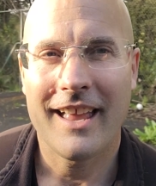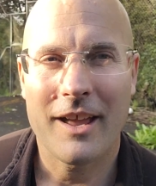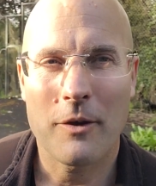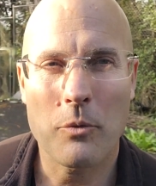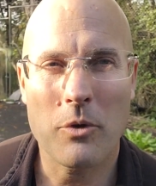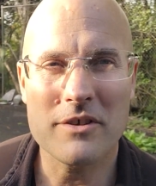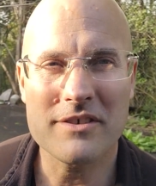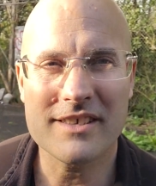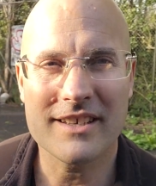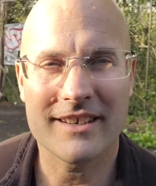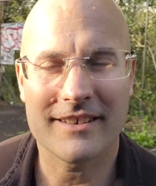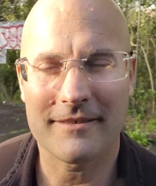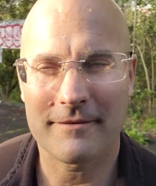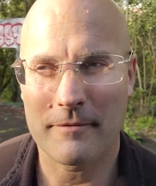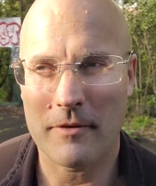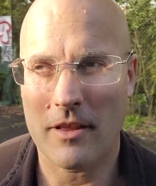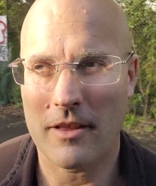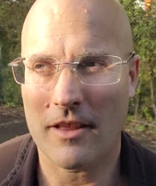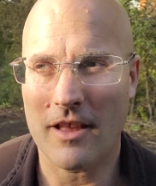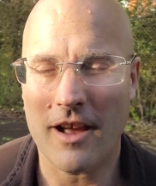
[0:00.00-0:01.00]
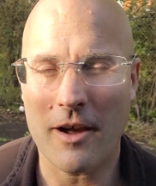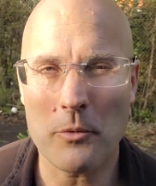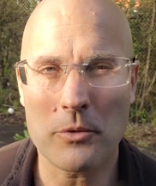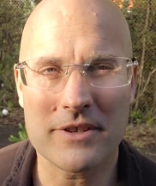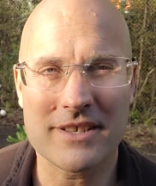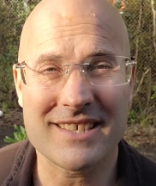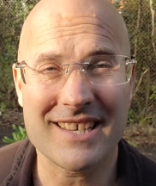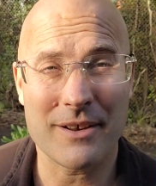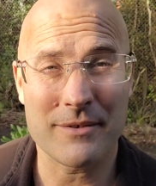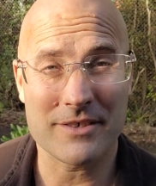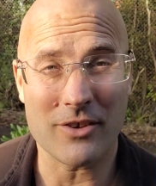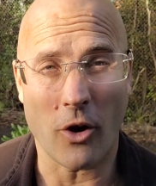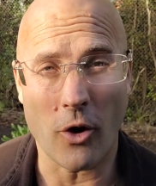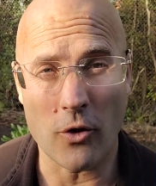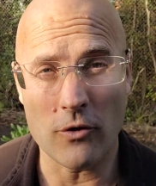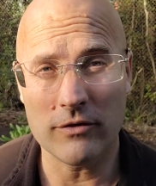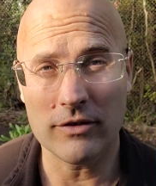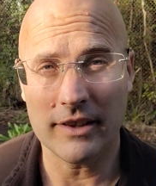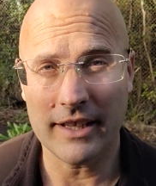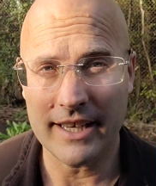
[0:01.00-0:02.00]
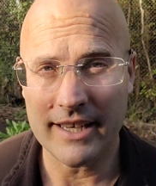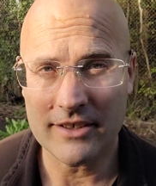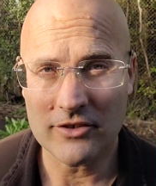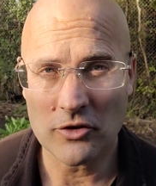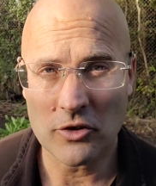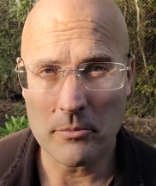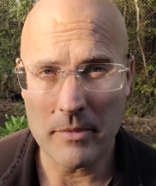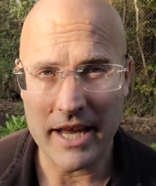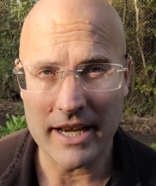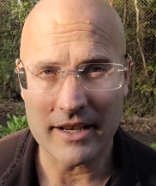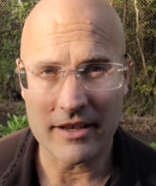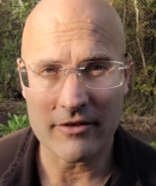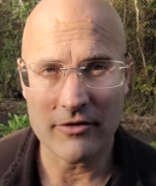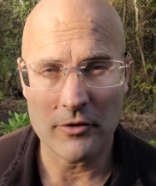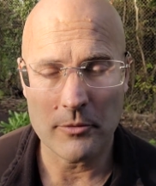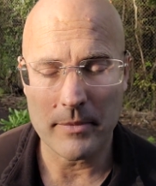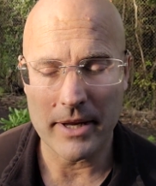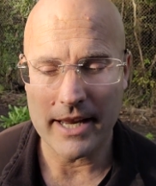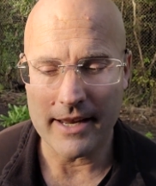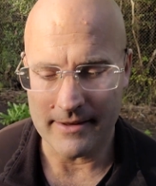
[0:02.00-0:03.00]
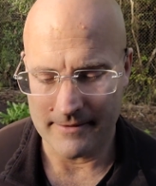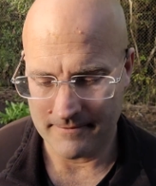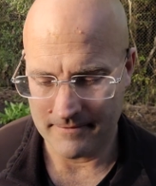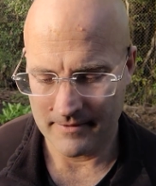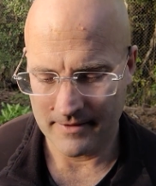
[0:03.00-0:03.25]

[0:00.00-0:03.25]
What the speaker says: I wouldn't say it was overly traumatic for me.